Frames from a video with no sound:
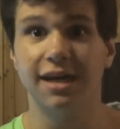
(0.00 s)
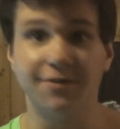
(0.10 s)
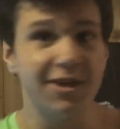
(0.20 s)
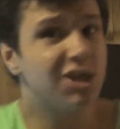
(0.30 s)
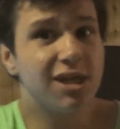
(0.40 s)

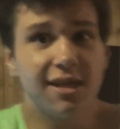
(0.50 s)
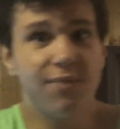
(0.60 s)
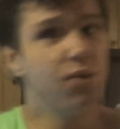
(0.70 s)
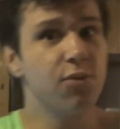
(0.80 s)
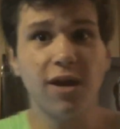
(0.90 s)
Eventually
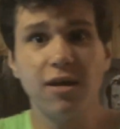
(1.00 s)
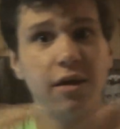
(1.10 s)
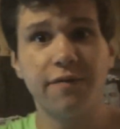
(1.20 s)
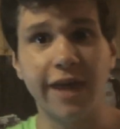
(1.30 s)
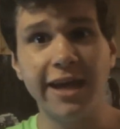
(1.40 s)
they will run
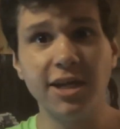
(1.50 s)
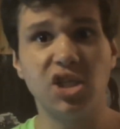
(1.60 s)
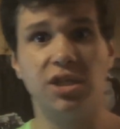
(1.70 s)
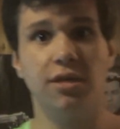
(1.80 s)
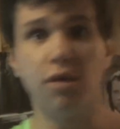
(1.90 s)
out of
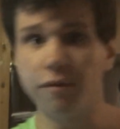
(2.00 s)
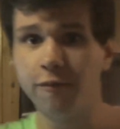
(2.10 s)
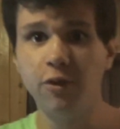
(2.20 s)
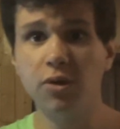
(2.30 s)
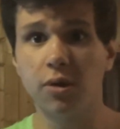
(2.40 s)
energy or
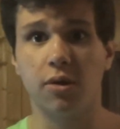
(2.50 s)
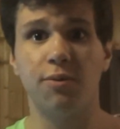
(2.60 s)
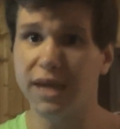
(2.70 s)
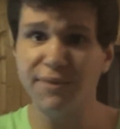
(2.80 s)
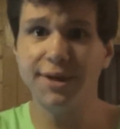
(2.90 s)
fuel
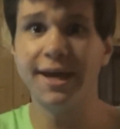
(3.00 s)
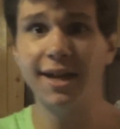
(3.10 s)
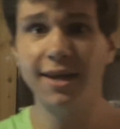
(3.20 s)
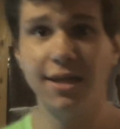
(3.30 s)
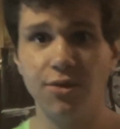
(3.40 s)
or whatever the
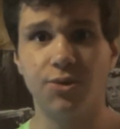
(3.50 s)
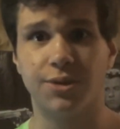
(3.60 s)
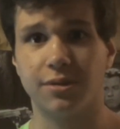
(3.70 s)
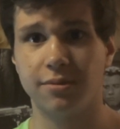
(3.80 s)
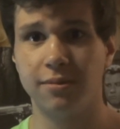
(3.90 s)
hell they
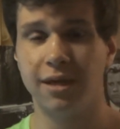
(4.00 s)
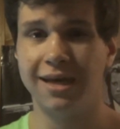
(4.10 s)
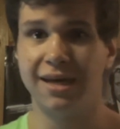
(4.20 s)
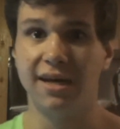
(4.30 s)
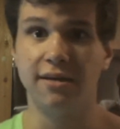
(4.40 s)
use.
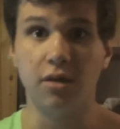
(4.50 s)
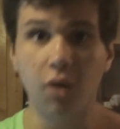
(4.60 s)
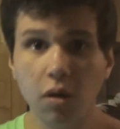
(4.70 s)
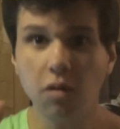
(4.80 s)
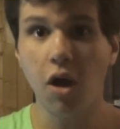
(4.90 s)
In a
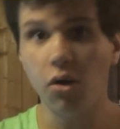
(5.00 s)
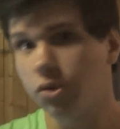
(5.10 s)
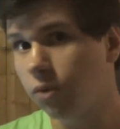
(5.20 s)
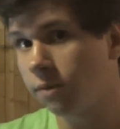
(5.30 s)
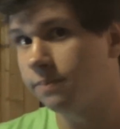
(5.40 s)
long
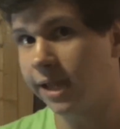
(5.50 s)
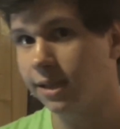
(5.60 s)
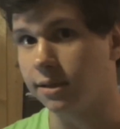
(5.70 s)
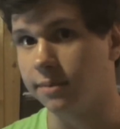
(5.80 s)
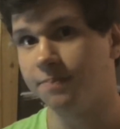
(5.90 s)
outdrawn
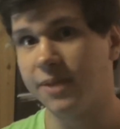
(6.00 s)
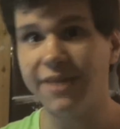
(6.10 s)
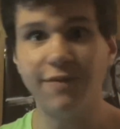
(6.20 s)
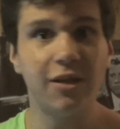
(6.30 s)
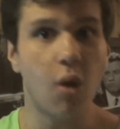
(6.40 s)
battle,
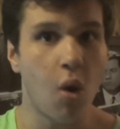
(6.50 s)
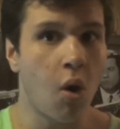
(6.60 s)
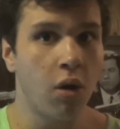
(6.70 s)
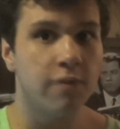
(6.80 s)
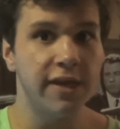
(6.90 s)
they will
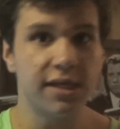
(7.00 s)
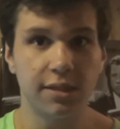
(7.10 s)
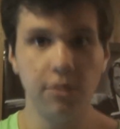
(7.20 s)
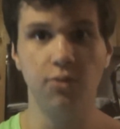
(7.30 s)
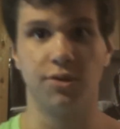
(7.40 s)

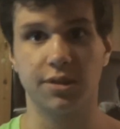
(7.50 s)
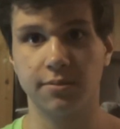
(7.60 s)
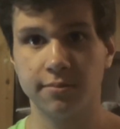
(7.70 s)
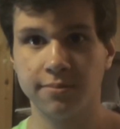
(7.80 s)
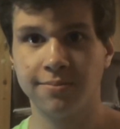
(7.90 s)
always lose.
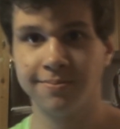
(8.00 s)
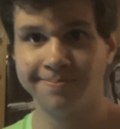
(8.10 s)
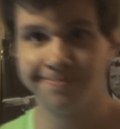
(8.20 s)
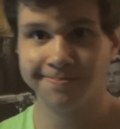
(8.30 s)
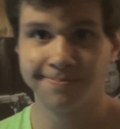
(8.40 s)

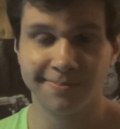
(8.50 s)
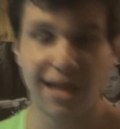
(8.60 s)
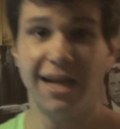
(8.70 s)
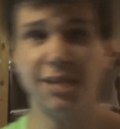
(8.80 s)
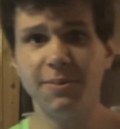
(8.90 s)

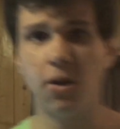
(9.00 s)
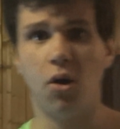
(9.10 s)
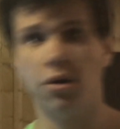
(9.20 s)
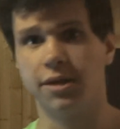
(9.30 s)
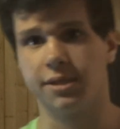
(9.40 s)
And let's be
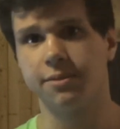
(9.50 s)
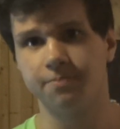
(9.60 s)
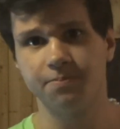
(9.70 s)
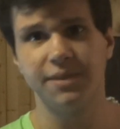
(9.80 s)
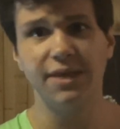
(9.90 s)
honest,
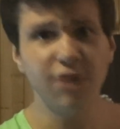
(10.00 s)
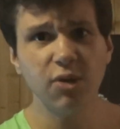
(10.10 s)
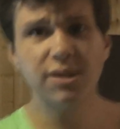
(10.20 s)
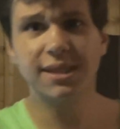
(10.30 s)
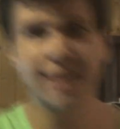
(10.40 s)
even
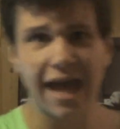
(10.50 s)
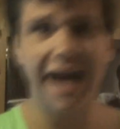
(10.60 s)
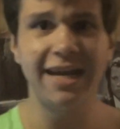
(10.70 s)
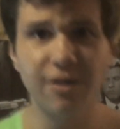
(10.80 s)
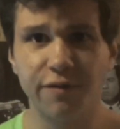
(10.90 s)
though it's
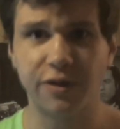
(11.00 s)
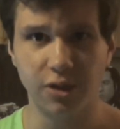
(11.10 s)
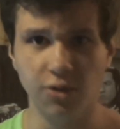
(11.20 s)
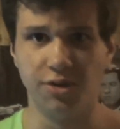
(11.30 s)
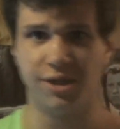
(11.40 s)
kind of
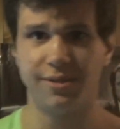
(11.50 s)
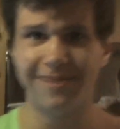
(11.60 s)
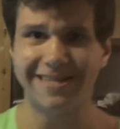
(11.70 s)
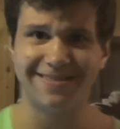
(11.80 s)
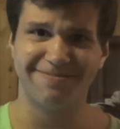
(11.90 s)
cute
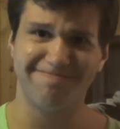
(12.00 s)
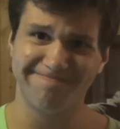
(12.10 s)
that